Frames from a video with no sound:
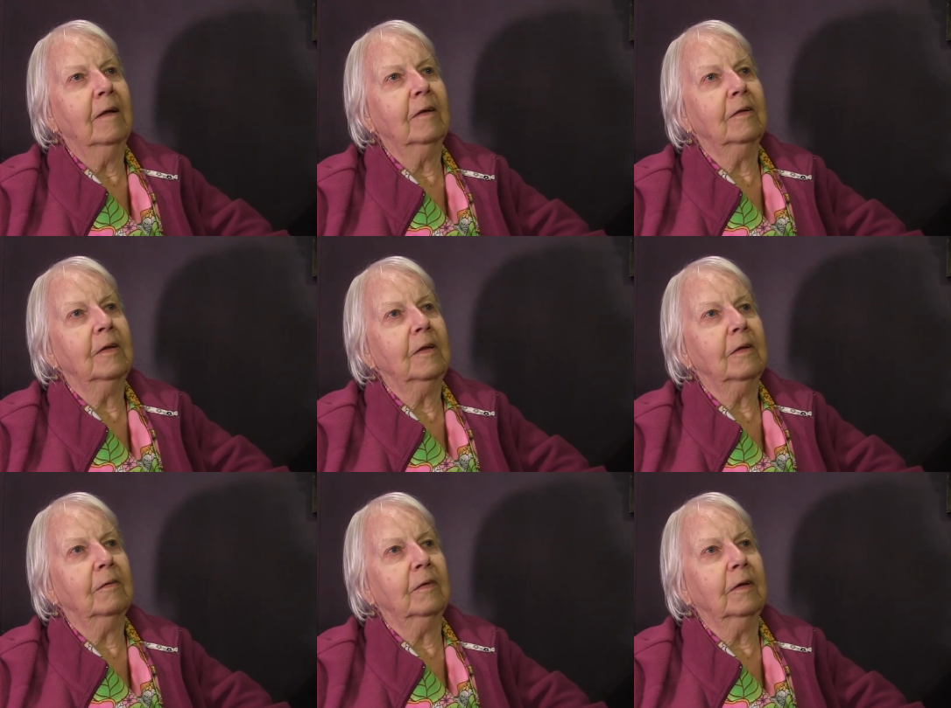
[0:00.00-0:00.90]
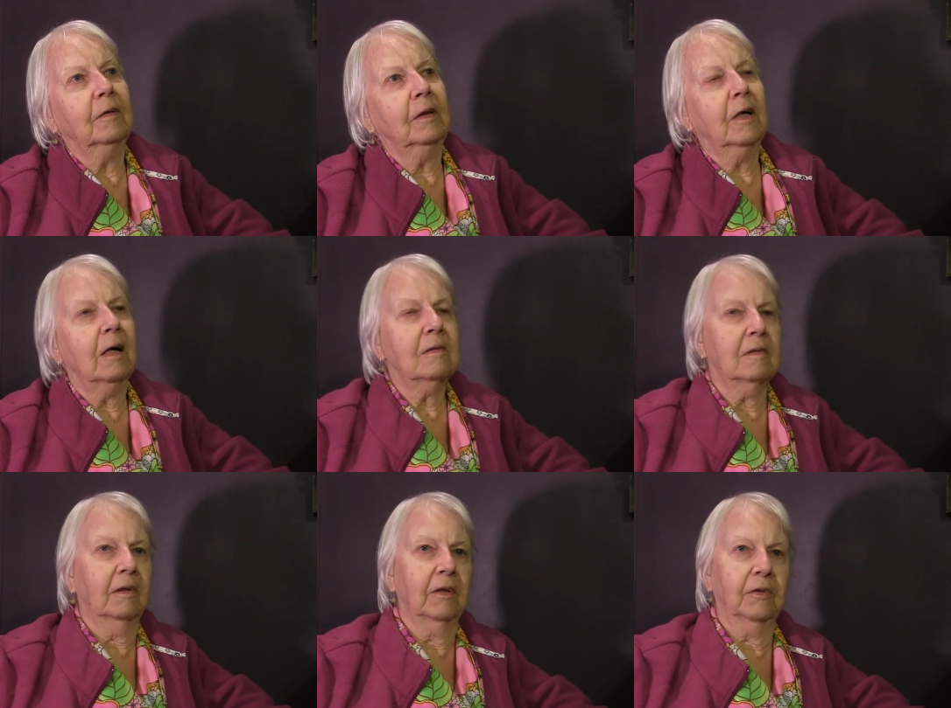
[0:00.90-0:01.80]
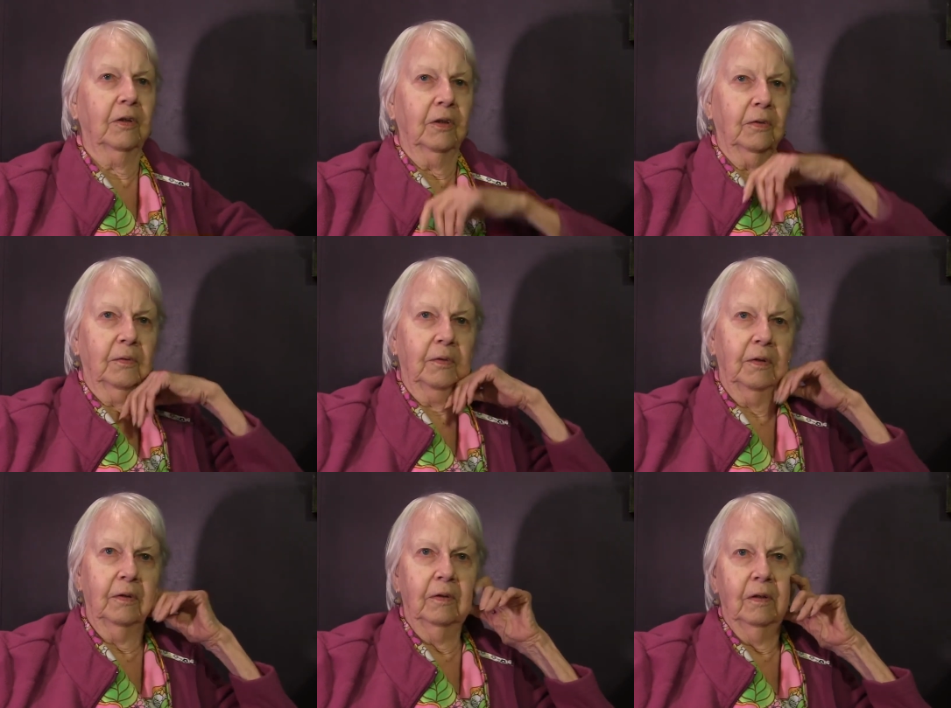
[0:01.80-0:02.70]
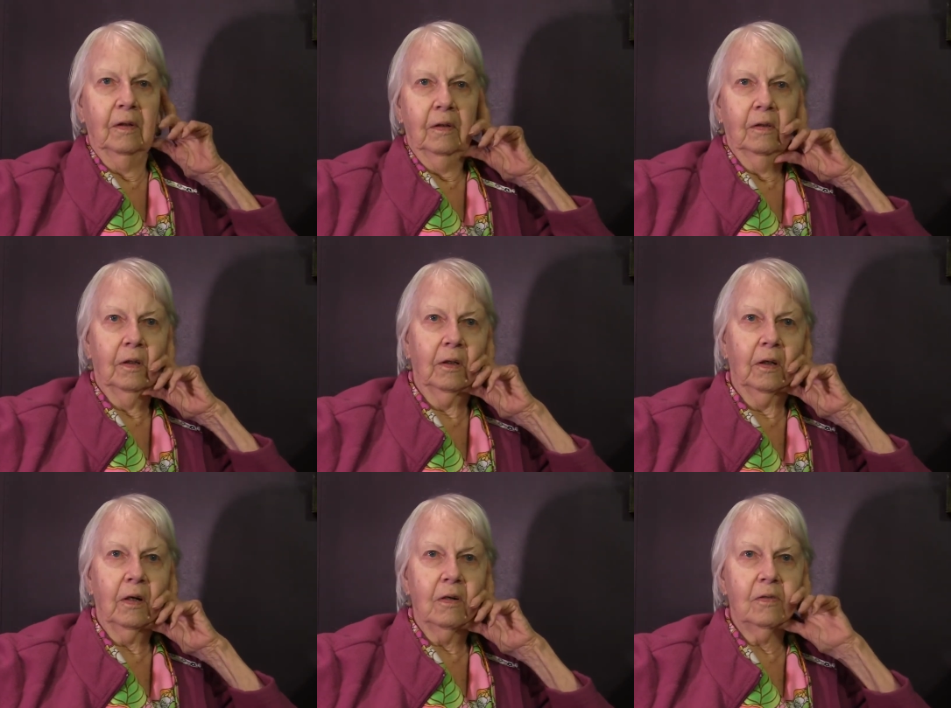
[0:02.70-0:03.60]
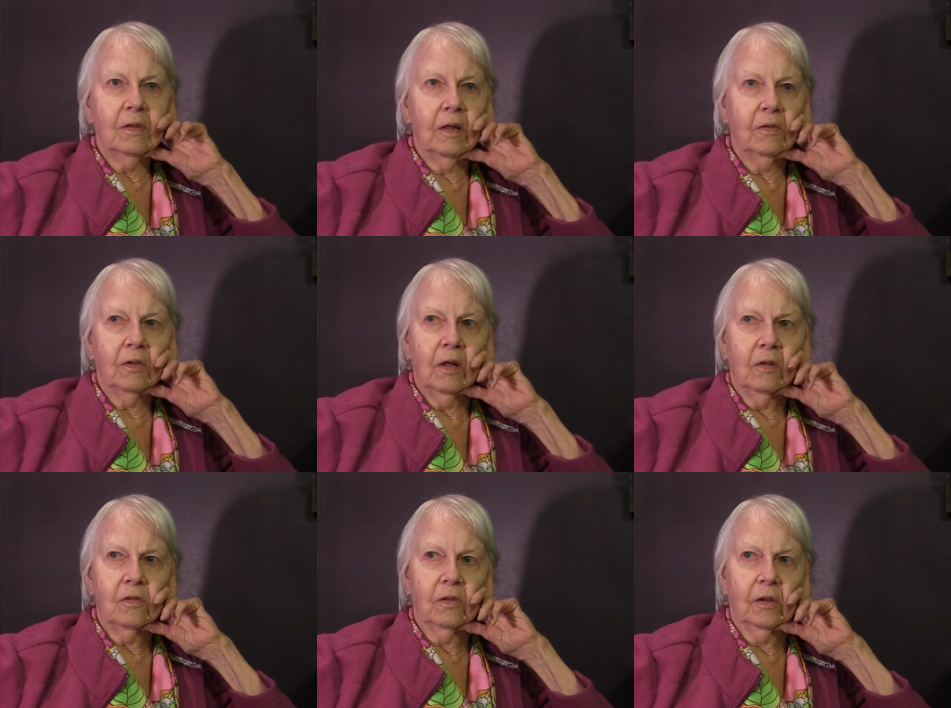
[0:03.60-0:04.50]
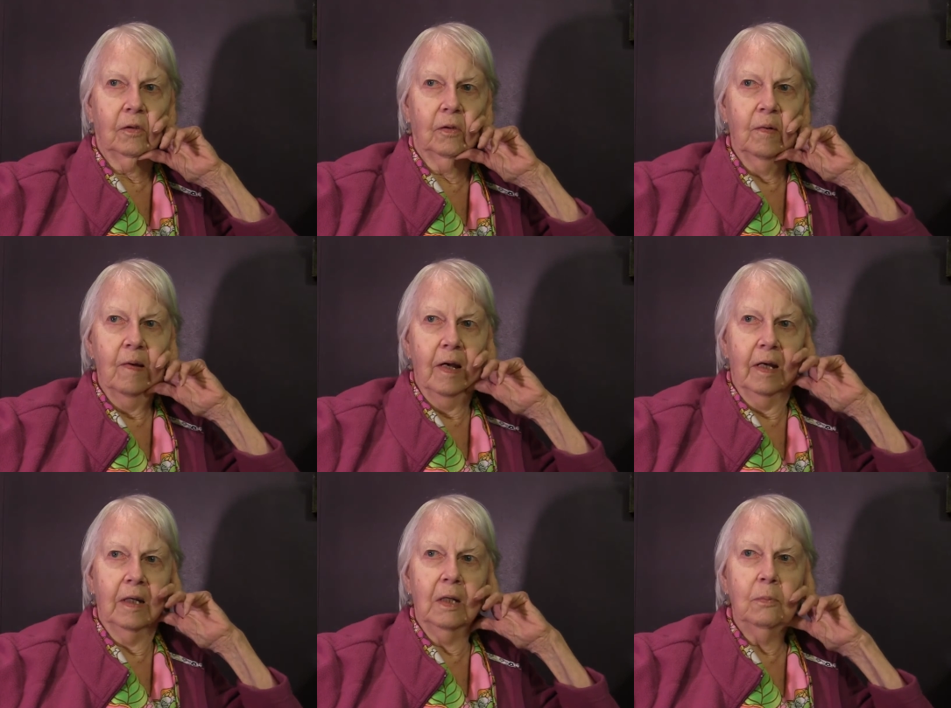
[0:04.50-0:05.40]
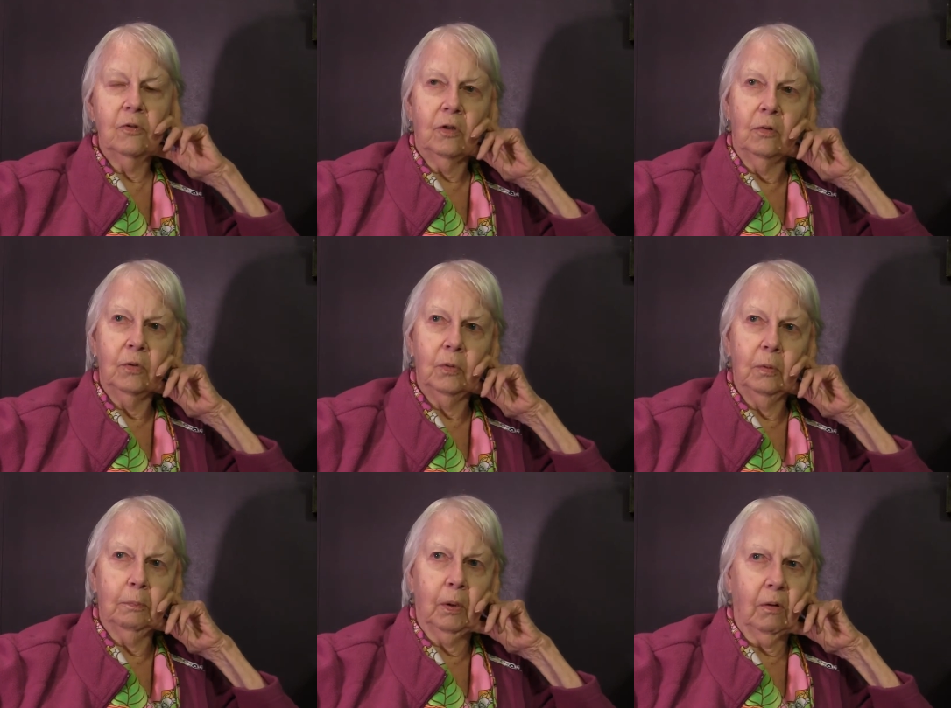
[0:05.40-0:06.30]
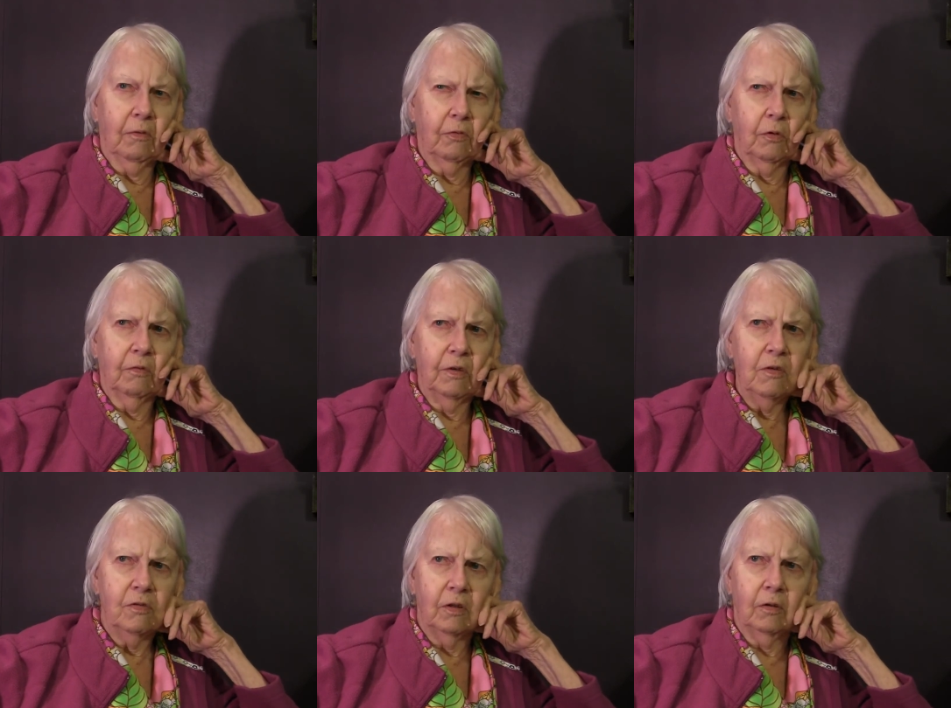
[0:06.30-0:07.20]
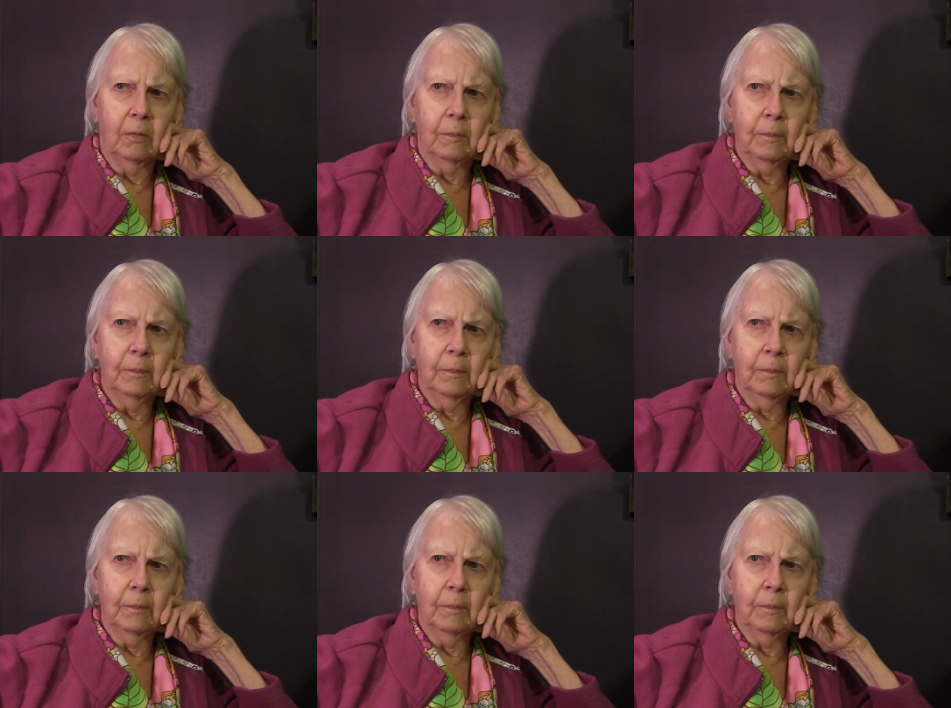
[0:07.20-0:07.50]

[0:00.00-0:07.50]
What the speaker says: the consulate, you know, the United States consulate, and he was going to apply for a visa.